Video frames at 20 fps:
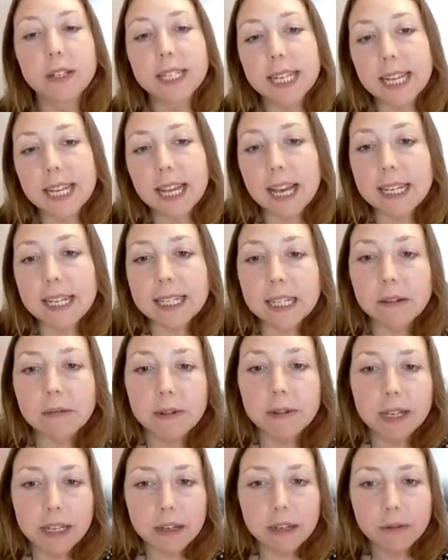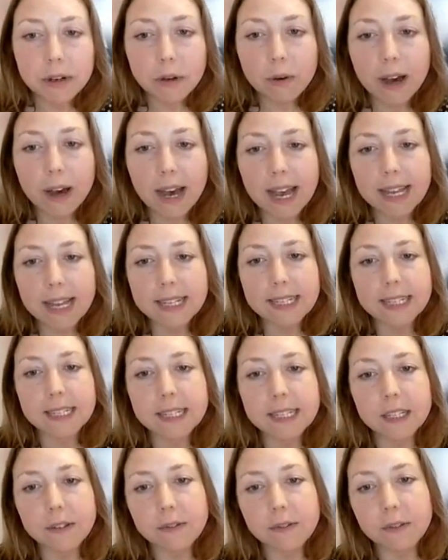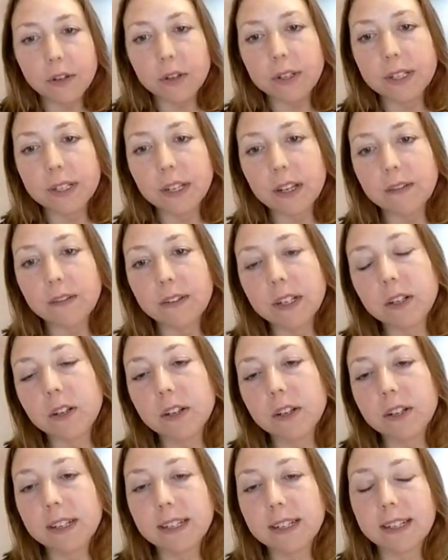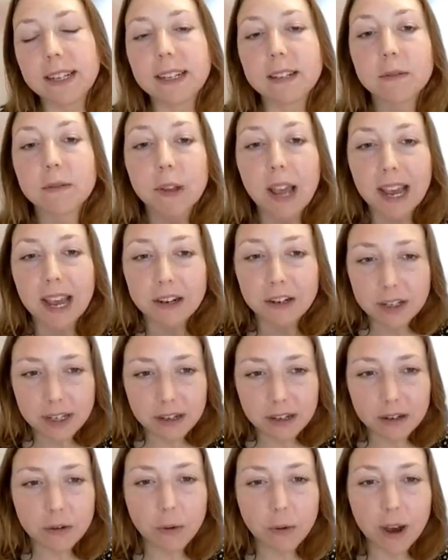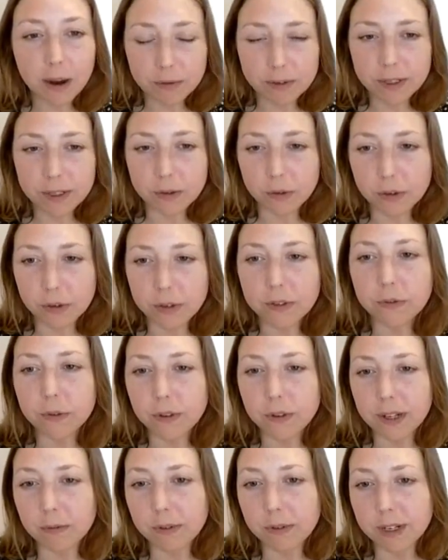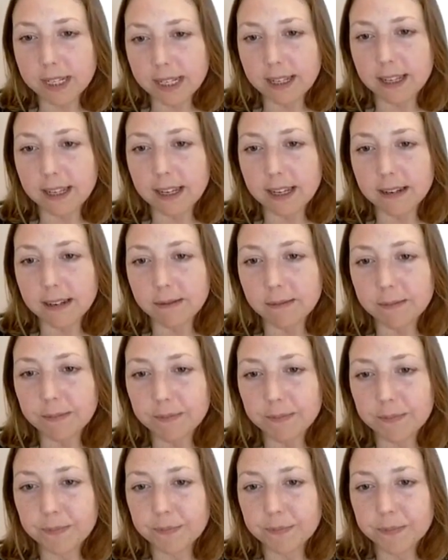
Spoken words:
So TIC really requires us to view service users as actually quite resourceful and resilient.